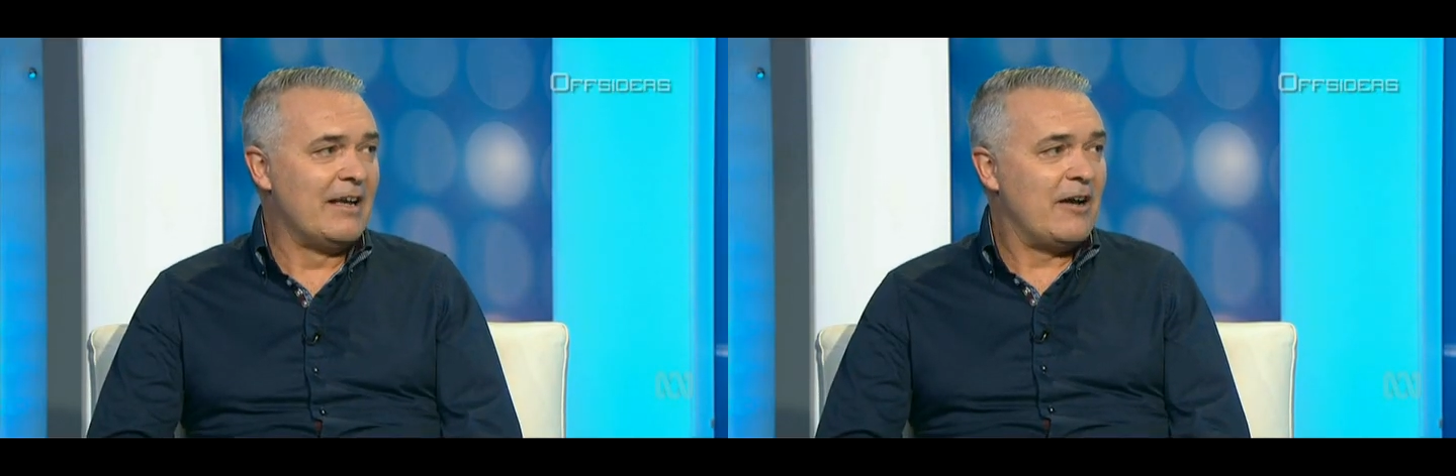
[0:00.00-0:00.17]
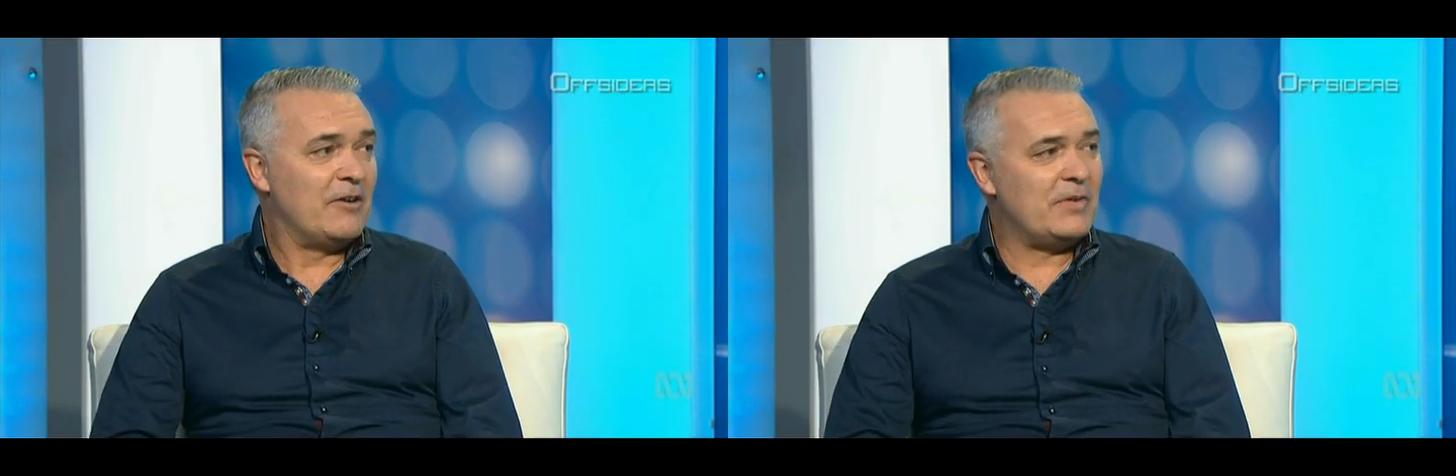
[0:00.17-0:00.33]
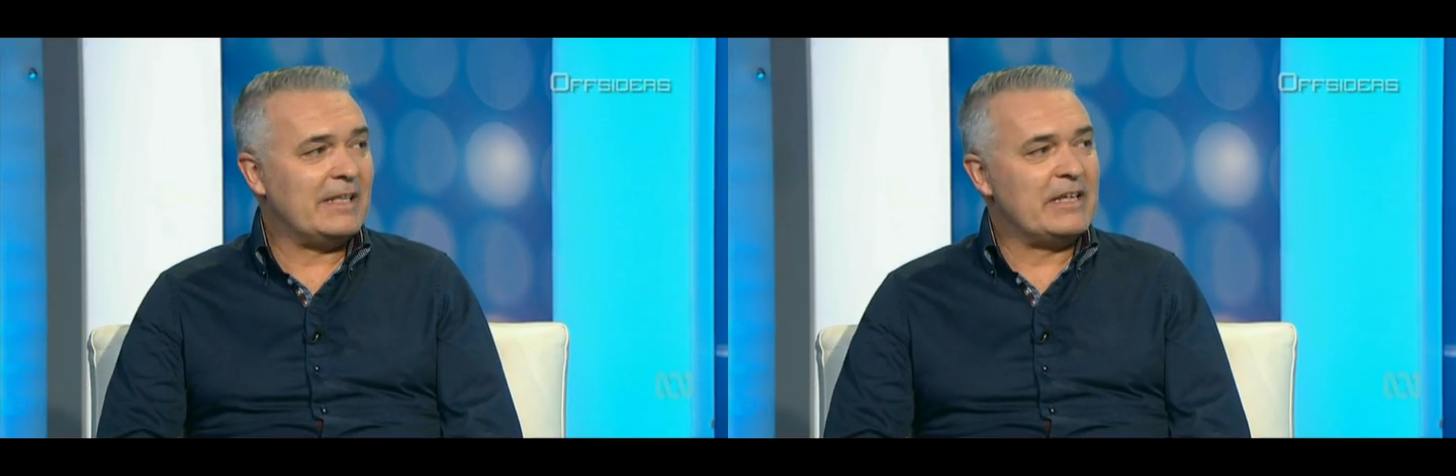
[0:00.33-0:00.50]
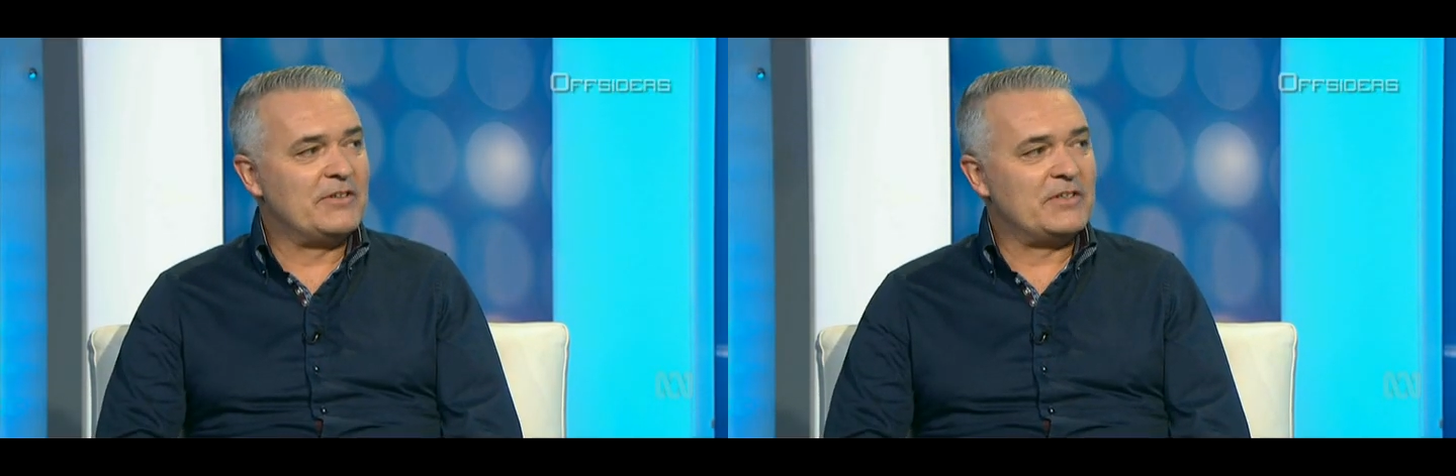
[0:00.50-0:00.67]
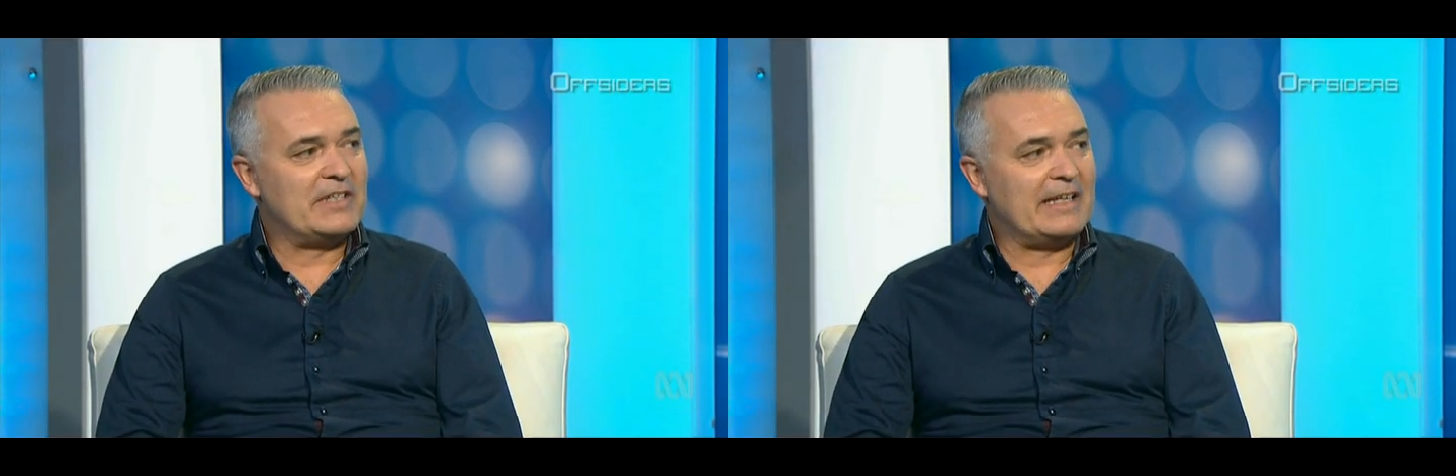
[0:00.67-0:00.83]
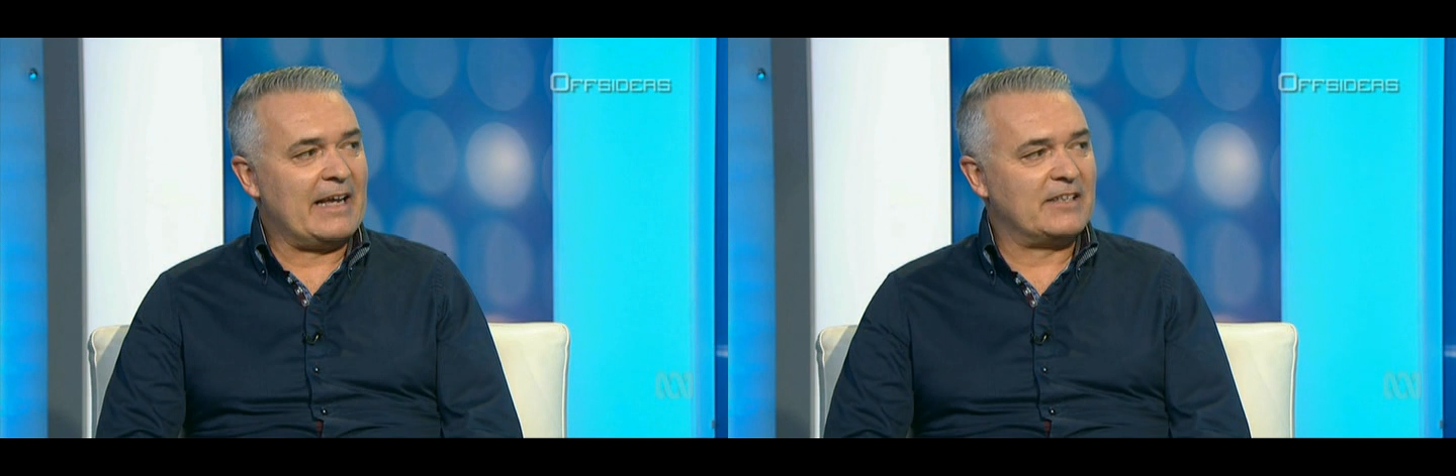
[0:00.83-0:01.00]
It was really
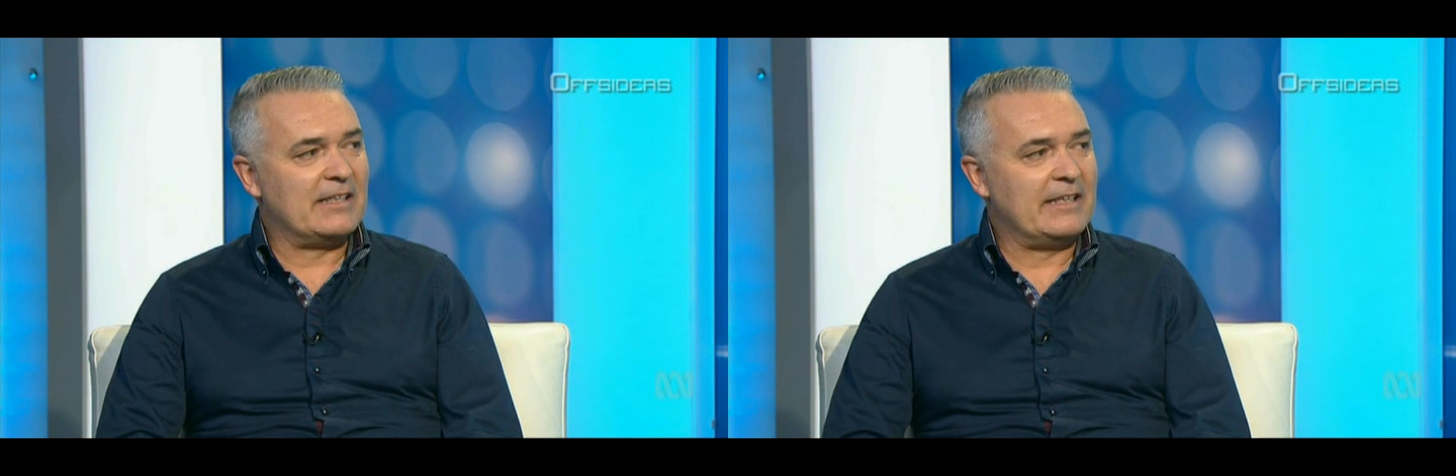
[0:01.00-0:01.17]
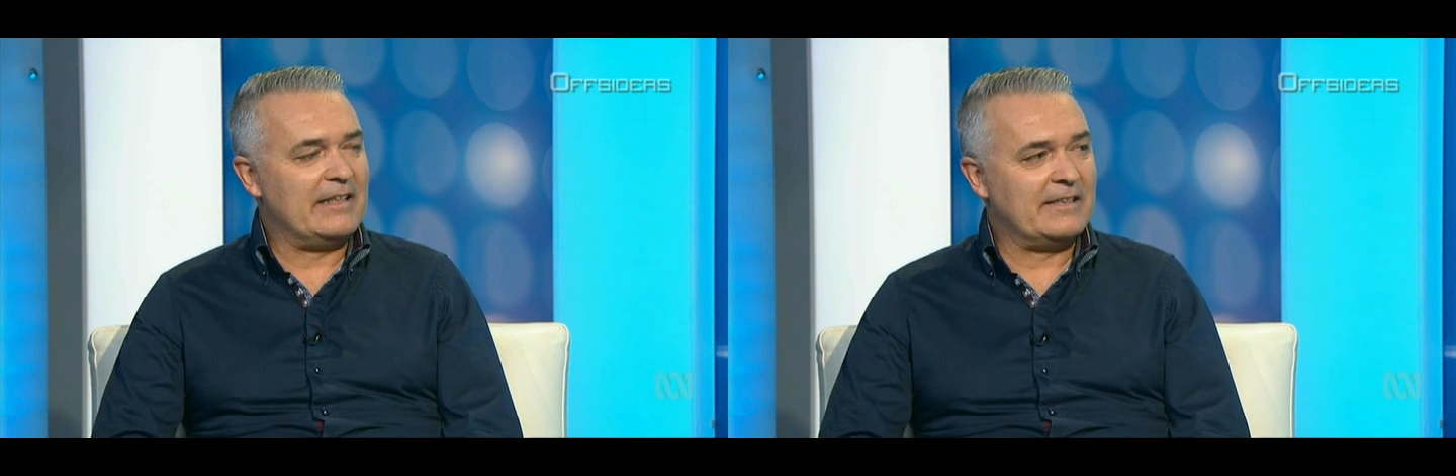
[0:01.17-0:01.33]
interesting, actually,